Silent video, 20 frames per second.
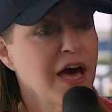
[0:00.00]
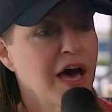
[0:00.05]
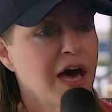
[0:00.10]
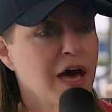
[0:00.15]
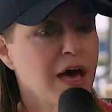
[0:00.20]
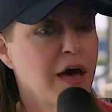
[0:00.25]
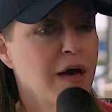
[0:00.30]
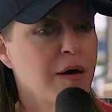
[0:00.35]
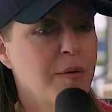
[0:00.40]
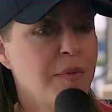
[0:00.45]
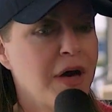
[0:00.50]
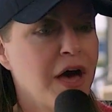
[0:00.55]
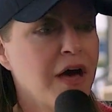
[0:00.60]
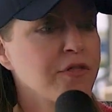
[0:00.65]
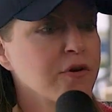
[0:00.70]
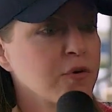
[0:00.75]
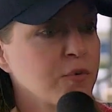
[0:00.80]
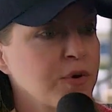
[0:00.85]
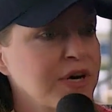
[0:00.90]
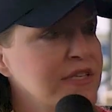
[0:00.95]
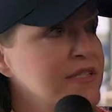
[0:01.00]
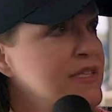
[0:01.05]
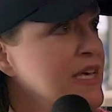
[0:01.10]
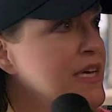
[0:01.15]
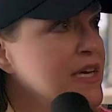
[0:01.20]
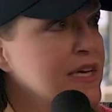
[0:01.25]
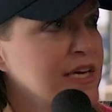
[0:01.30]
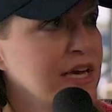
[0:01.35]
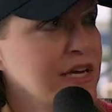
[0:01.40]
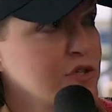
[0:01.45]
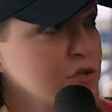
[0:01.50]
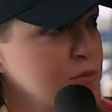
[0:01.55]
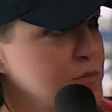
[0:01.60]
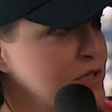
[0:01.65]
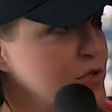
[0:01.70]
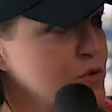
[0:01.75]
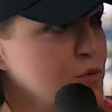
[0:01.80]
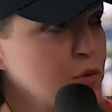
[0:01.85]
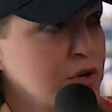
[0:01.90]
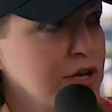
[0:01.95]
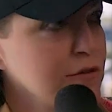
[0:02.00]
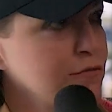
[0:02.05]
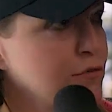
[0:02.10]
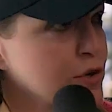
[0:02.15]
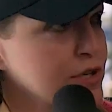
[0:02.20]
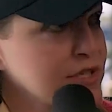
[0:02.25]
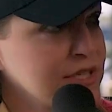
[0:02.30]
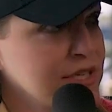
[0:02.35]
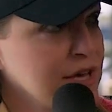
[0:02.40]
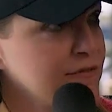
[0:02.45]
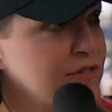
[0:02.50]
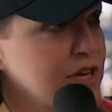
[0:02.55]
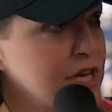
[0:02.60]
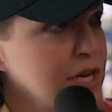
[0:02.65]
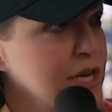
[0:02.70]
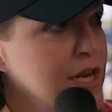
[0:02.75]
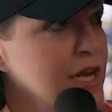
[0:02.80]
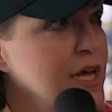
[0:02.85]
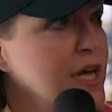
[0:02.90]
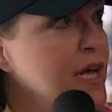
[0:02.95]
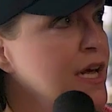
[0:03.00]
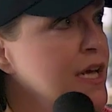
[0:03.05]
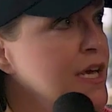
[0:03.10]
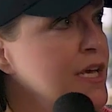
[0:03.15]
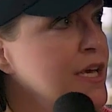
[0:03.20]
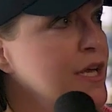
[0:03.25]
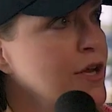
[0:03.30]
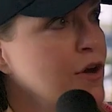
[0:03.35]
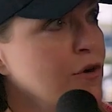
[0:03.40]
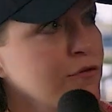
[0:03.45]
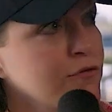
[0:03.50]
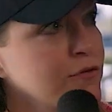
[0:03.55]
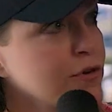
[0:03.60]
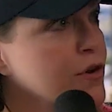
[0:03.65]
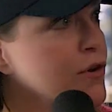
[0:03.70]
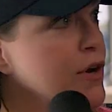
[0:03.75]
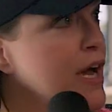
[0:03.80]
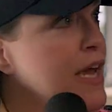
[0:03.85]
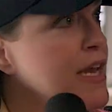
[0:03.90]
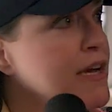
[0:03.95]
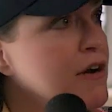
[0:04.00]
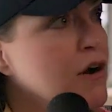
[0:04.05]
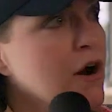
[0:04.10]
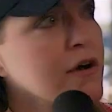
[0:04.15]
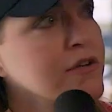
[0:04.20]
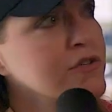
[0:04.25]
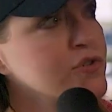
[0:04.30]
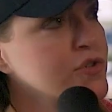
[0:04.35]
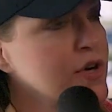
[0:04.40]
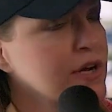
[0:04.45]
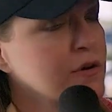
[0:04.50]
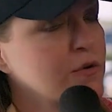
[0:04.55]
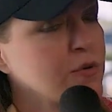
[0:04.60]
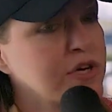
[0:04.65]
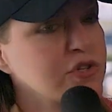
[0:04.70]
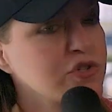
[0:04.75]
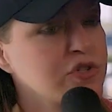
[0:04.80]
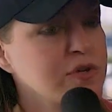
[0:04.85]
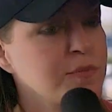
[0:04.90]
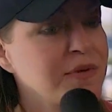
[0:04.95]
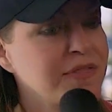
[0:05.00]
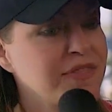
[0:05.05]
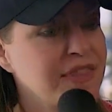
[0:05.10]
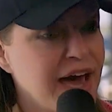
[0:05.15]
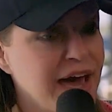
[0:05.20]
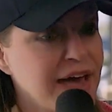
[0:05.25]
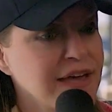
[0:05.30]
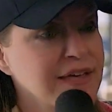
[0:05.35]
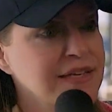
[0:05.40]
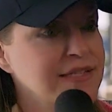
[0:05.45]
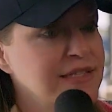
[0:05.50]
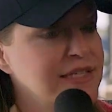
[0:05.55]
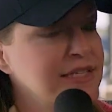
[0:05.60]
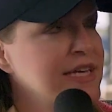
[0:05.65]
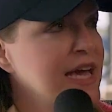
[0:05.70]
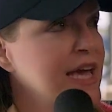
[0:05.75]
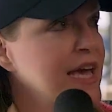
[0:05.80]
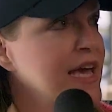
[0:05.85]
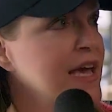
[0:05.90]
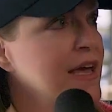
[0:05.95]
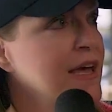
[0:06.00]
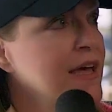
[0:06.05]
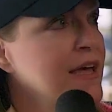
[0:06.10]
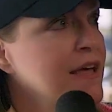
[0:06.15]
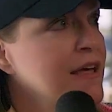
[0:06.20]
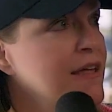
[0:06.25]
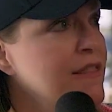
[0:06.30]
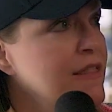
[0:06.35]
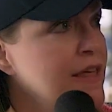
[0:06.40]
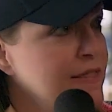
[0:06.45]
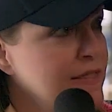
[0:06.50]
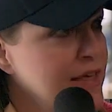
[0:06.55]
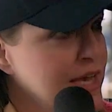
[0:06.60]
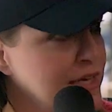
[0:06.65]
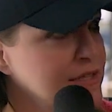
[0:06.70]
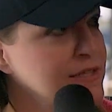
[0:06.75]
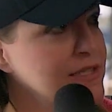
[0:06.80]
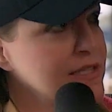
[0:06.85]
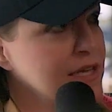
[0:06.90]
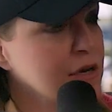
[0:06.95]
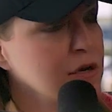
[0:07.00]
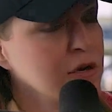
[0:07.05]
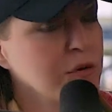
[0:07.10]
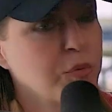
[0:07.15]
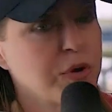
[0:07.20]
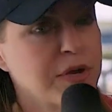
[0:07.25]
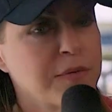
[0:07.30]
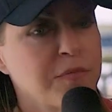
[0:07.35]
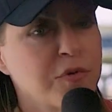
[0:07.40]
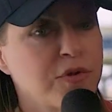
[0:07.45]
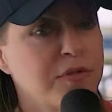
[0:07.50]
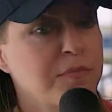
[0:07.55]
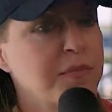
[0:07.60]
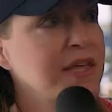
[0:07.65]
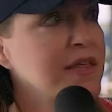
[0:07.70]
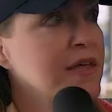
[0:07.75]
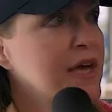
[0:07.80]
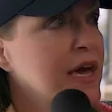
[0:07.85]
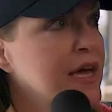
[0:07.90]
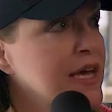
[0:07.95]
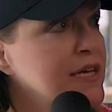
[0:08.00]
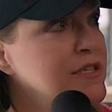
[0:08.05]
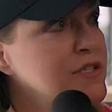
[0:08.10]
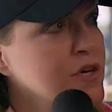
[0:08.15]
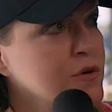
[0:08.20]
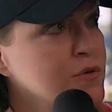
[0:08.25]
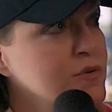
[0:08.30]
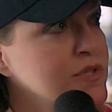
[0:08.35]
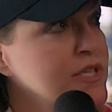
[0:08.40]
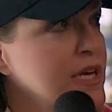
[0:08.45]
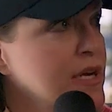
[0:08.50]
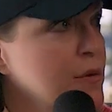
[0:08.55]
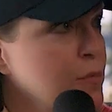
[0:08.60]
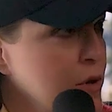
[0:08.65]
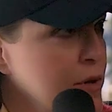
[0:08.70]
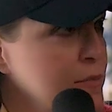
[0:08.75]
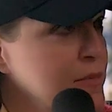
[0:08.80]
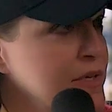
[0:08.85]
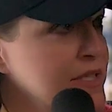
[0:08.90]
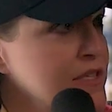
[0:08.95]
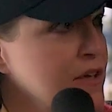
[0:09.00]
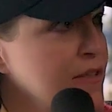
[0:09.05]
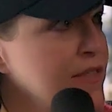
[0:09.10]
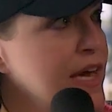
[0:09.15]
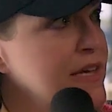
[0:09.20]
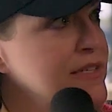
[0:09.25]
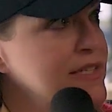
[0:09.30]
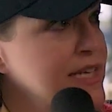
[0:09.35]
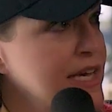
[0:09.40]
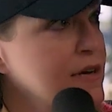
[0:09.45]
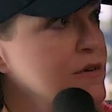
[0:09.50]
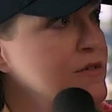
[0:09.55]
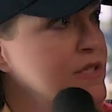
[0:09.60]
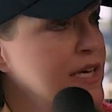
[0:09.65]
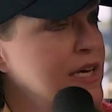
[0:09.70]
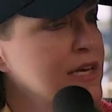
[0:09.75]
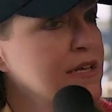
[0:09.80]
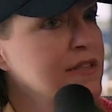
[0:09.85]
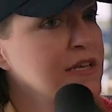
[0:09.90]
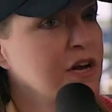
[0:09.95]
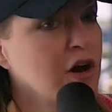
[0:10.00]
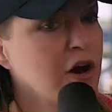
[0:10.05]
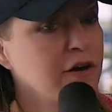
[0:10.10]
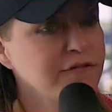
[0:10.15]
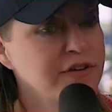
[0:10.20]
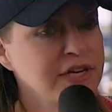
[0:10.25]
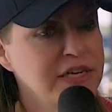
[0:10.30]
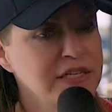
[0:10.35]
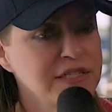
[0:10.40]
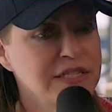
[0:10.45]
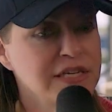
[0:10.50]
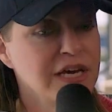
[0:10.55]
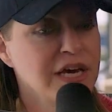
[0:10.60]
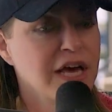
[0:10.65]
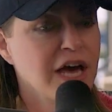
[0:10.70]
Otherwise, they can catch me 24/7, for any contract question. But that is the day that they can set an appointment with me. And I don't take appointments on that day outside of the office.